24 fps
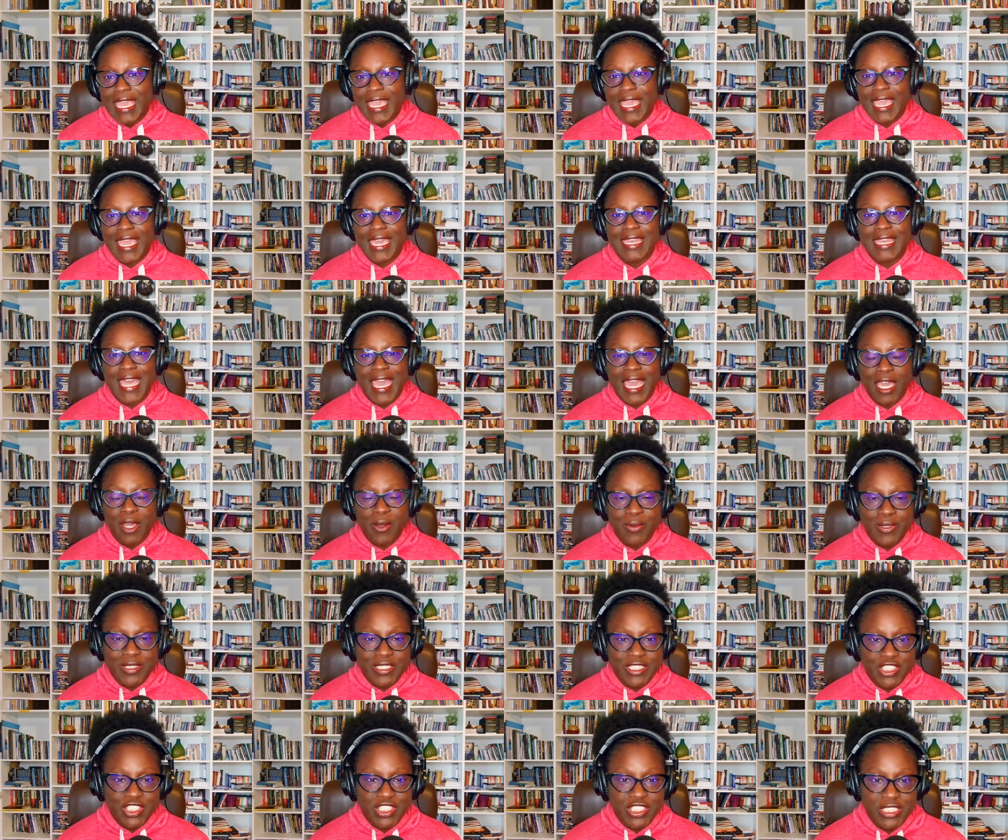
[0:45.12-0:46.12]
And I
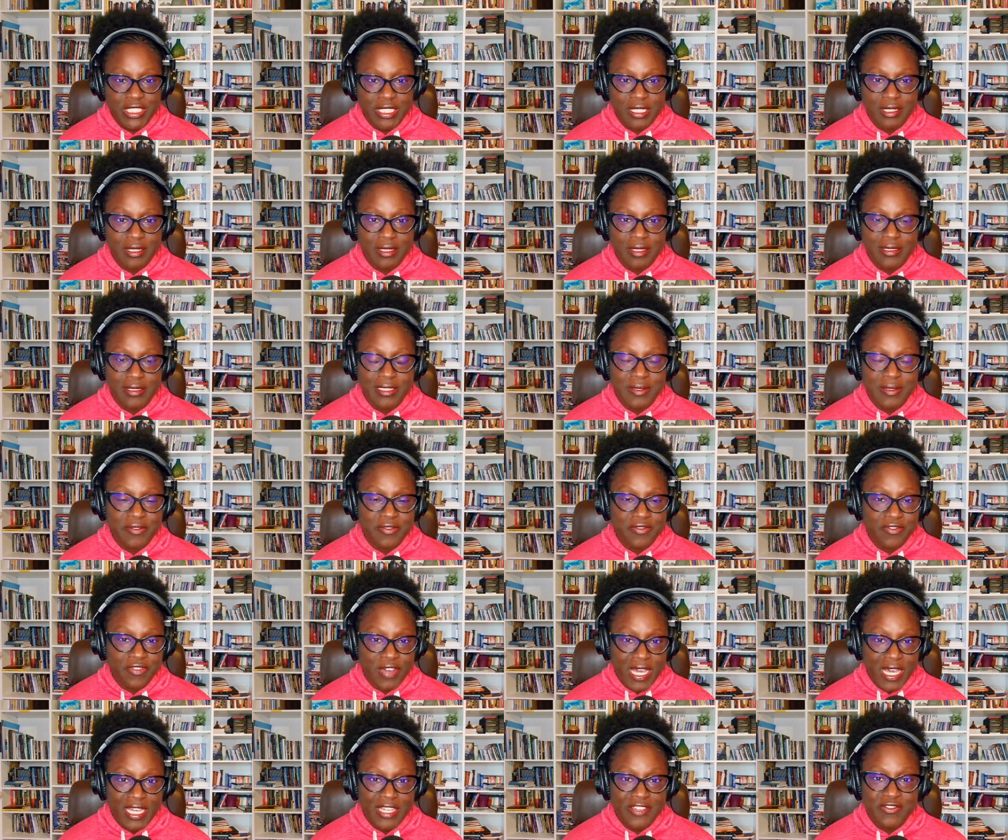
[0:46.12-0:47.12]
want to share the
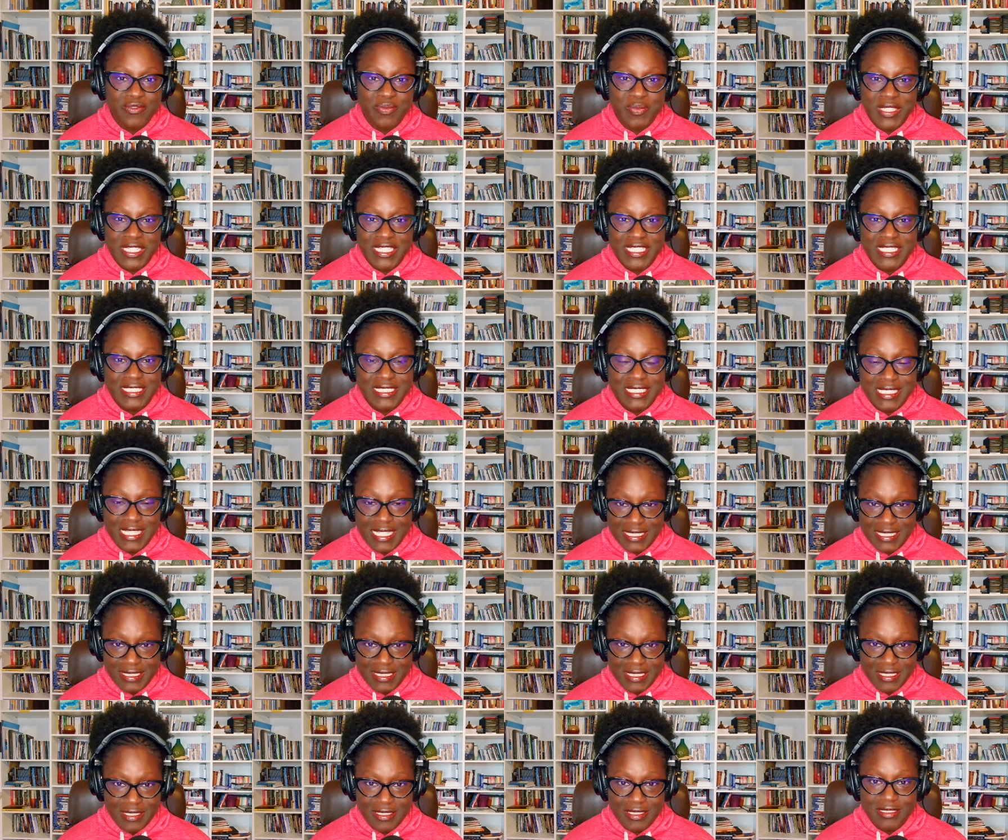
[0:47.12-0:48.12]
5 biggest
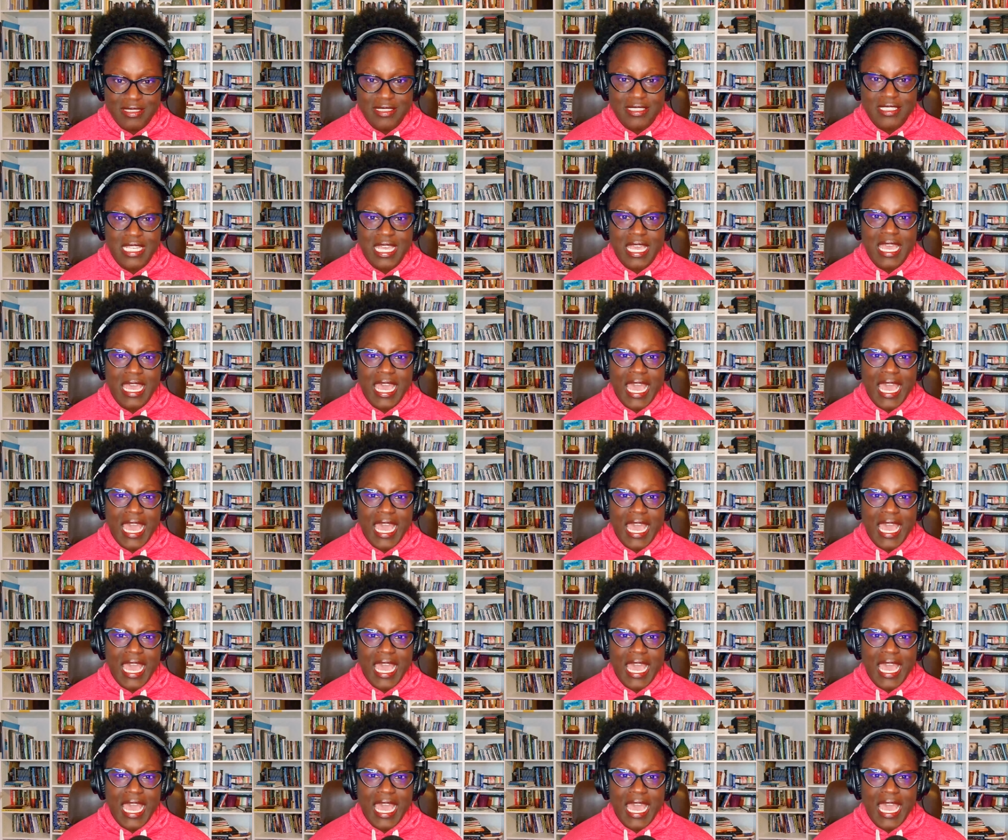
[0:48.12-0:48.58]
lessons